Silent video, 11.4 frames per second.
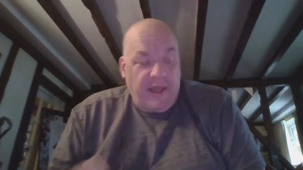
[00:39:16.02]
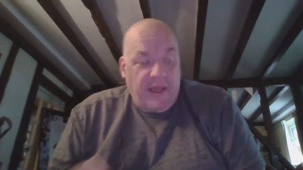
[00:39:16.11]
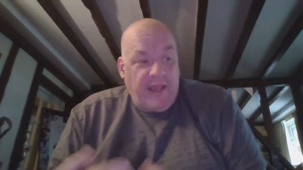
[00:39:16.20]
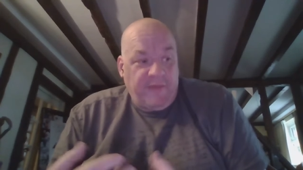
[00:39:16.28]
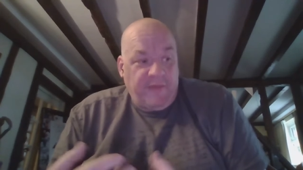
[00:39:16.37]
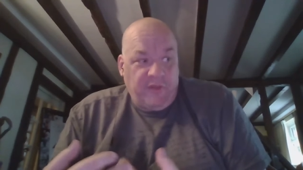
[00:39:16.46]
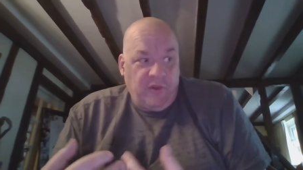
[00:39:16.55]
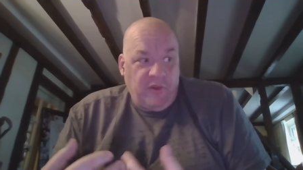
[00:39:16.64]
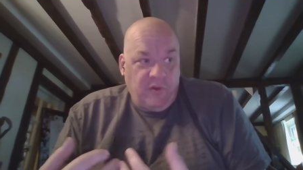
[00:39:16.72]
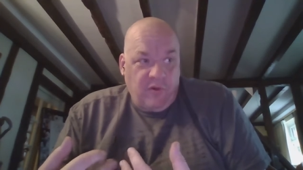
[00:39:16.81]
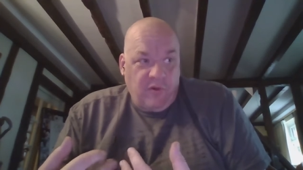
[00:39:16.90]
if
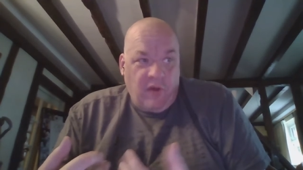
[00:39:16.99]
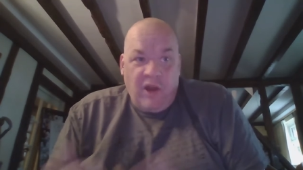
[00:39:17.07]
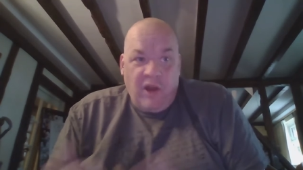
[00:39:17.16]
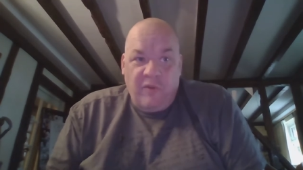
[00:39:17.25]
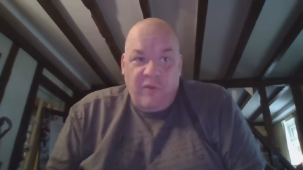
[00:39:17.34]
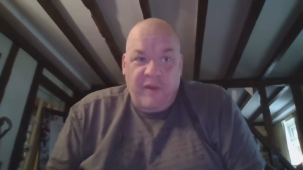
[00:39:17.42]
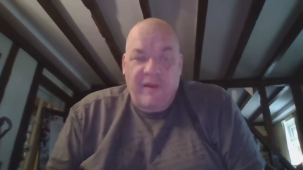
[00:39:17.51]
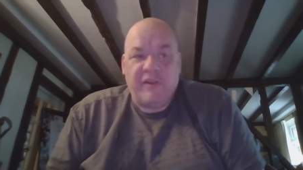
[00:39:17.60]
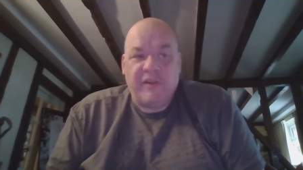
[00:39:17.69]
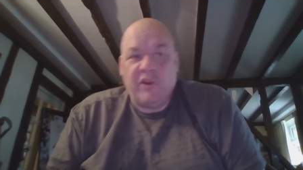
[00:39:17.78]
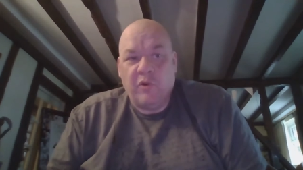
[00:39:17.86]
you're halfway around
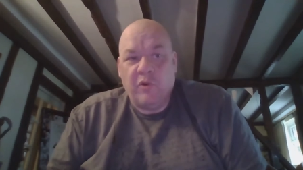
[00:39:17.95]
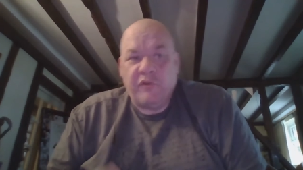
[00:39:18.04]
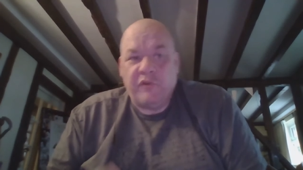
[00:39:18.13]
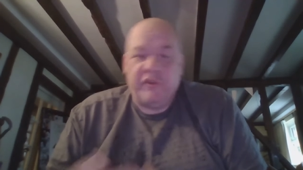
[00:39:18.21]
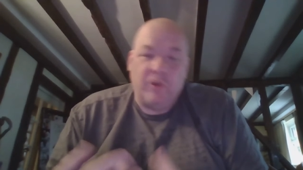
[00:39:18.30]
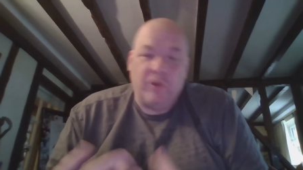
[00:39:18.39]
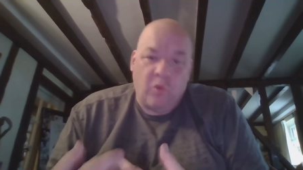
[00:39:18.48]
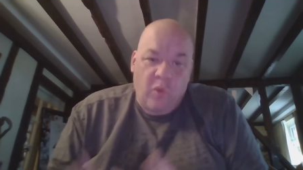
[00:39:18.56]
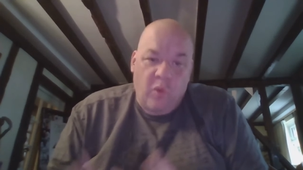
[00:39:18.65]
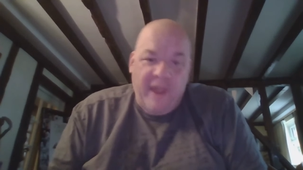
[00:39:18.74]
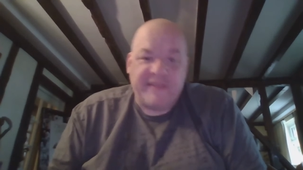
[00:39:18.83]
the course and you're
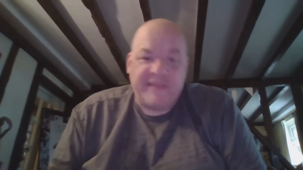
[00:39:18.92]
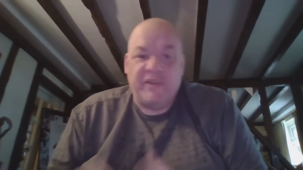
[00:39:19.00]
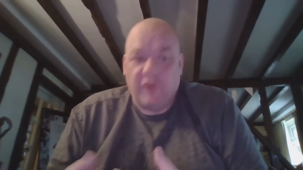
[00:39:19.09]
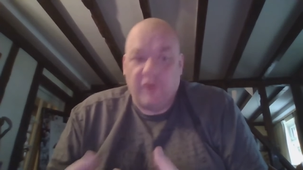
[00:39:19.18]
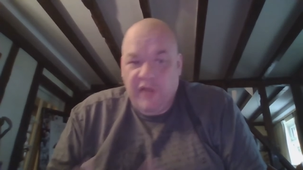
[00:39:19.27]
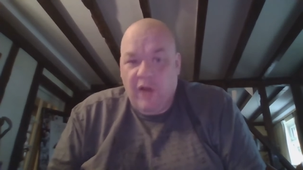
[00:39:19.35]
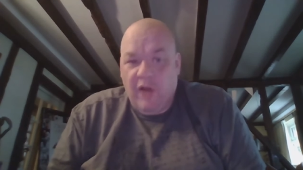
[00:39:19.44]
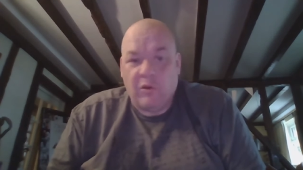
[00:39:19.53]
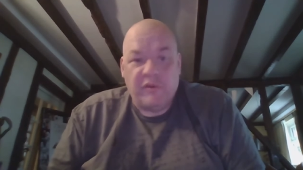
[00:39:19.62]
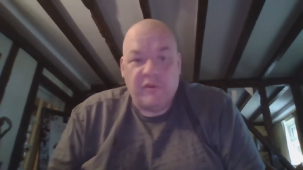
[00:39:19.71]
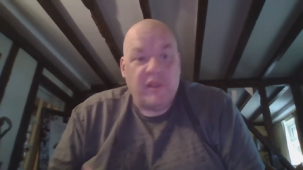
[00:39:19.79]
wet and you're
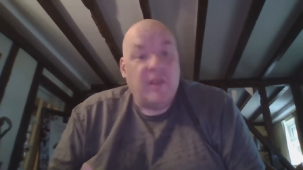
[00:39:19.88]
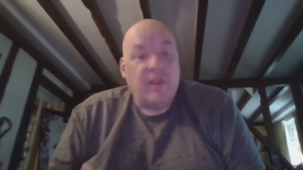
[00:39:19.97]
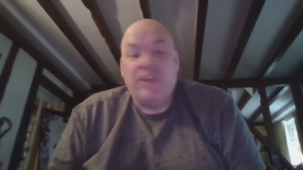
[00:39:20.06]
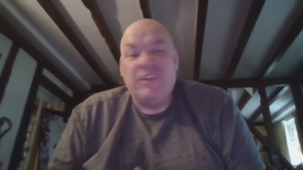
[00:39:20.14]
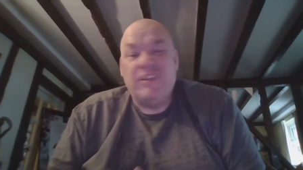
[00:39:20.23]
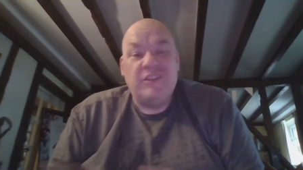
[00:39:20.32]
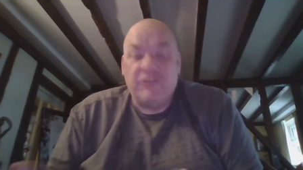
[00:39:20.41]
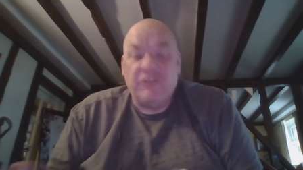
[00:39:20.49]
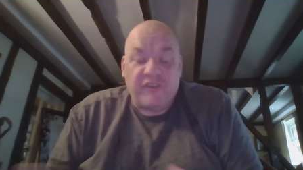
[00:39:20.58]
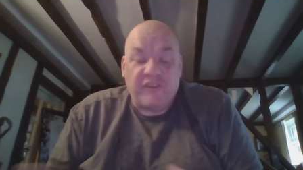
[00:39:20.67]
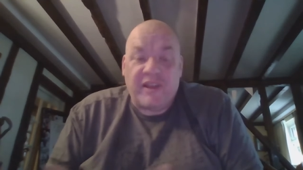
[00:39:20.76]
cold, you're
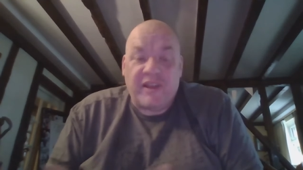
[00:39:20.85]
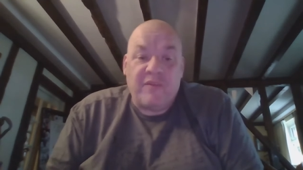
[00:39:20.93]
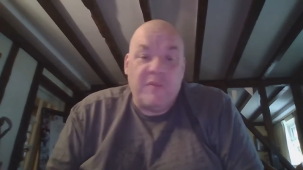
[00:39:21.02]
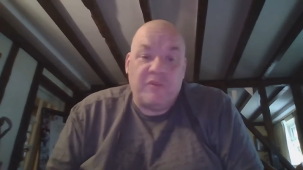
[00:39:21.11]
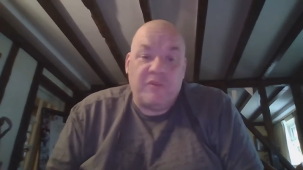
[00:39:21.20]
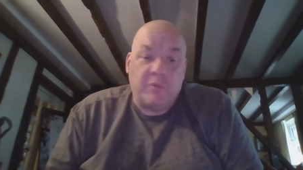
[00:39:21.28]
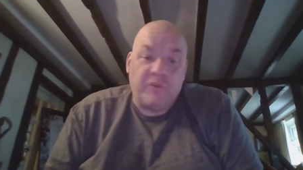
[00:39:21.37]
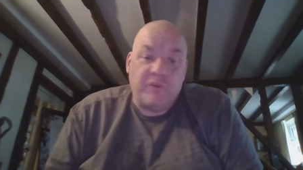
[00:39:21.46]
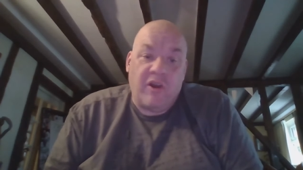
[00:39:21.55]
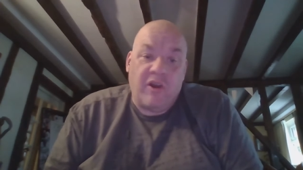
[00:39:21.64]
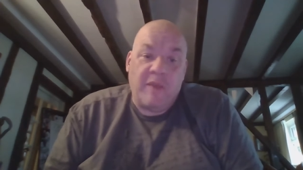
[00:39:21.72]
just going to have a miserable
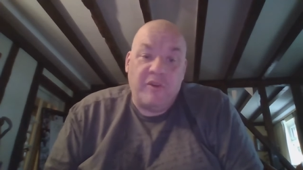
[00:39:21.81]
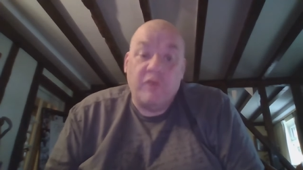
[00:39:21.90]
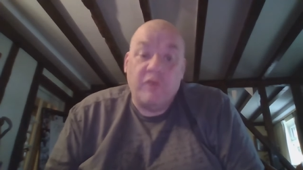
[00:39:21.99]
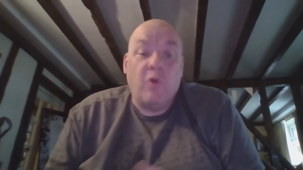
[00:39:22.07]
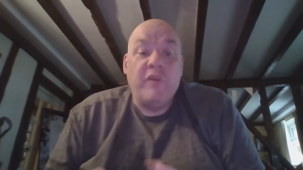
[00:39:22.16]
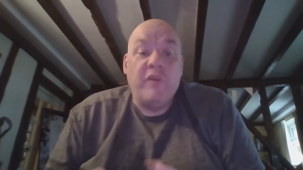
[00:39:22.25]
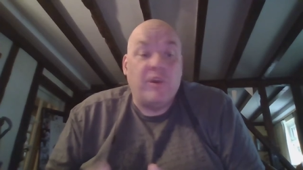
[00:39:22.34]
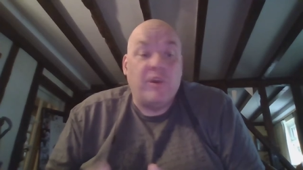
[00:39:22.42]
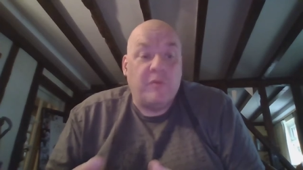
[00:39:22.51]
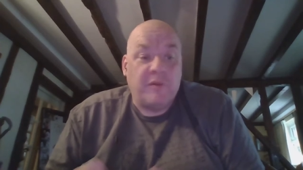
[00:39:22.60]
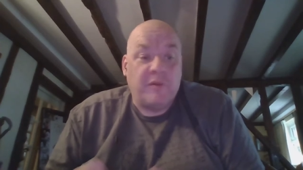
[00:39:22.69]
time, and you're all you're going to
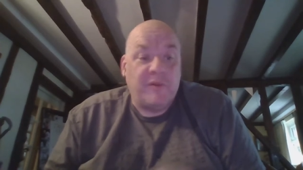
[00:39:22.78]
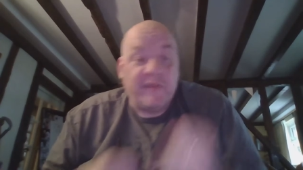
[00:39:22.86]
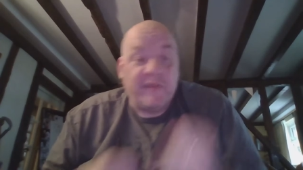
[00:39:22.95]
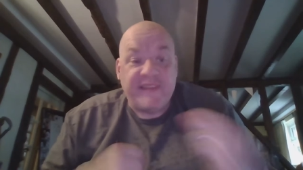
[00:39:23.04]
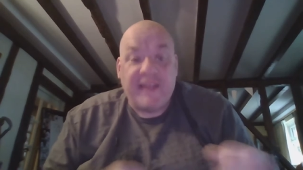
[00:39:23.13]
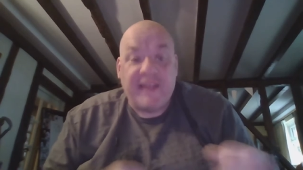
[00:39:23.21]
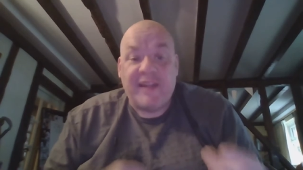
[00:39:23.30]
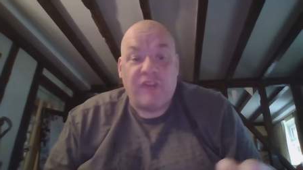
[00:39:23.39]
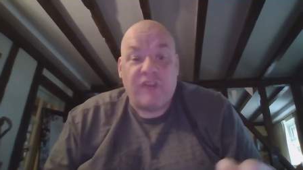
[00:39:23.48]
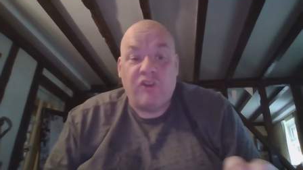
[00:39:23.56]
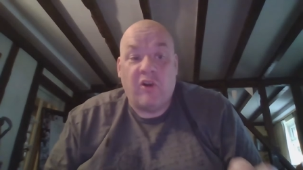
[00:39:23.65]
want to be doing is taking that
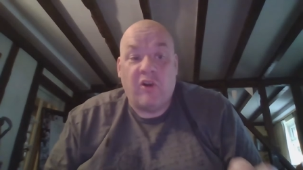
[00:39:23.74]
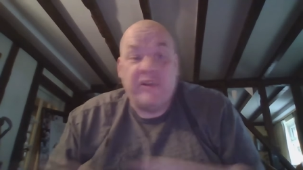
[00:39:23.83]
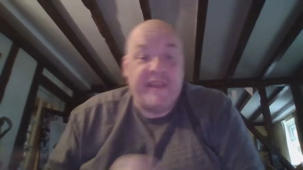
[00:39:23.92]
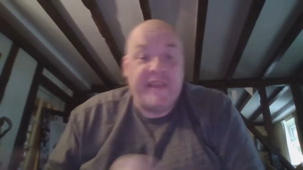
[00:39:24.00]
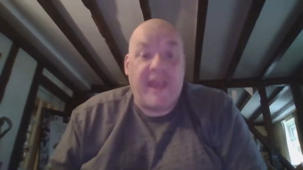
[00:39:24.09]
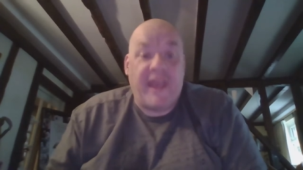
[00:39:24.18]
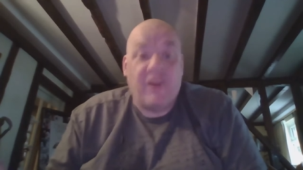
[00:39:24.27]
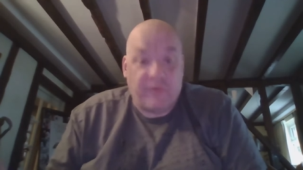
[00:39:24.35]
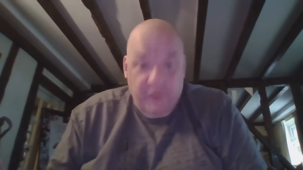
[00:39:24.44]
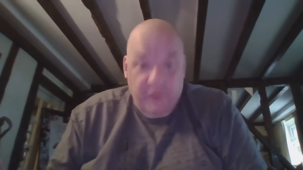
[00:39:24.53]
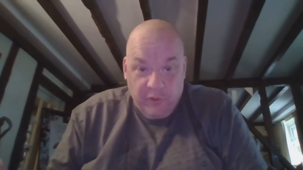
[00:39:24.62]
shot and getting
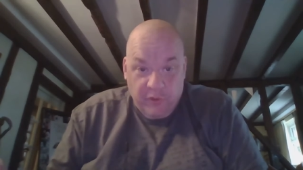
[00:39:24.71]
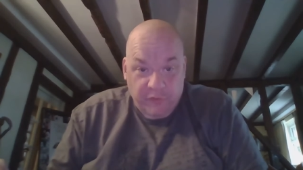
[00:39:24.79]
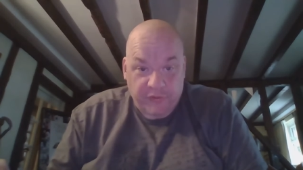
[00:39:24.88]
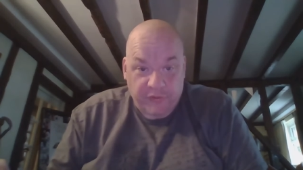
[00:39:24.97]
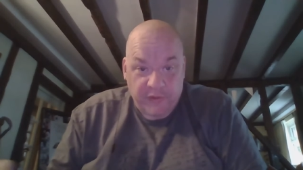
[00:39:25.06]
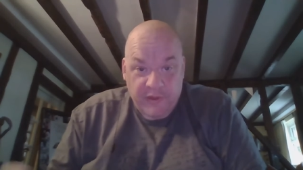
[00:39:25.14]
off course.